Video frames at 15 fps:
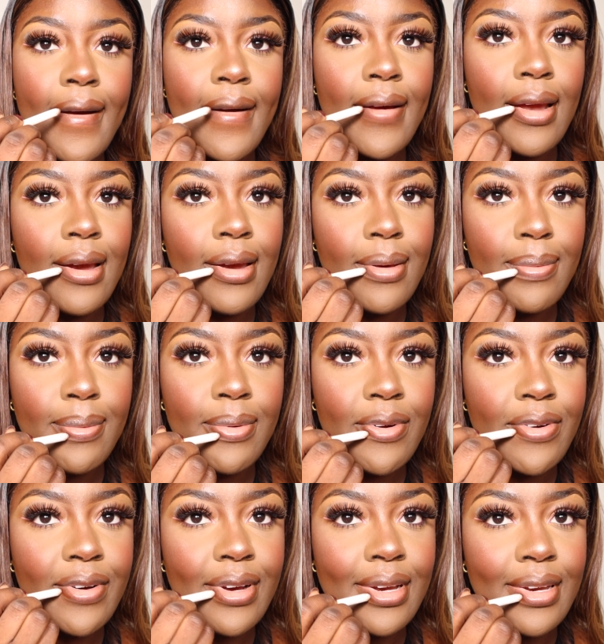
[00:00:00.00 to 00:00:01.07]
a lip
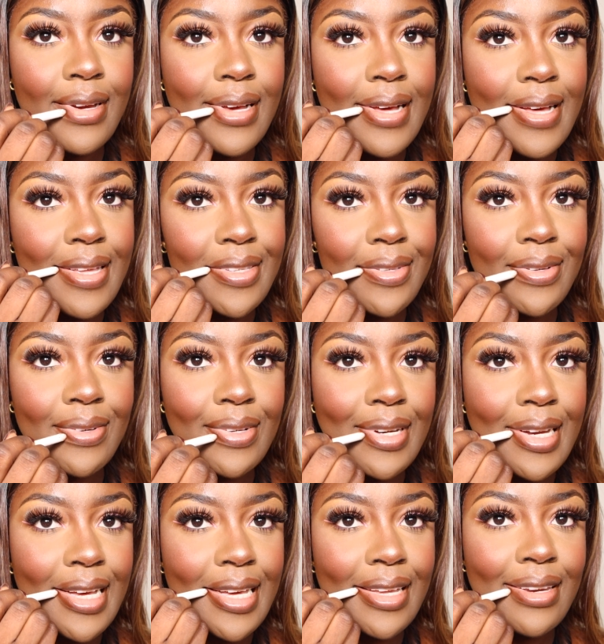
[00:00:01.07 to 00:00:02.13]
trend that I saw
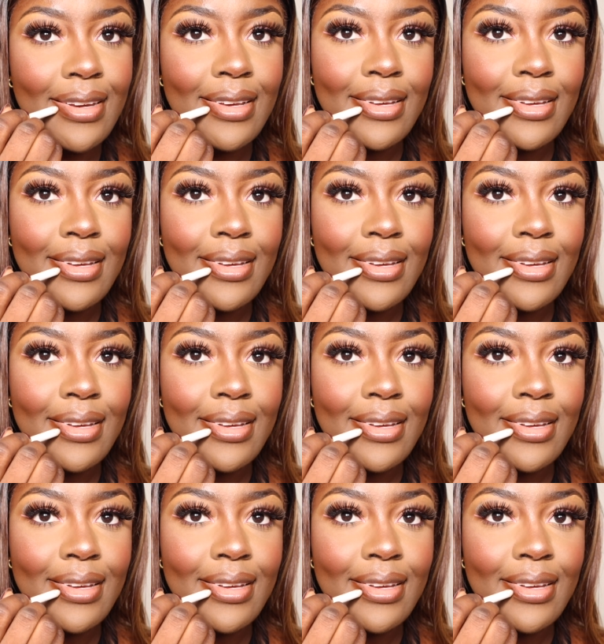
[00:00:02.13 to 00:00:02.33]
online.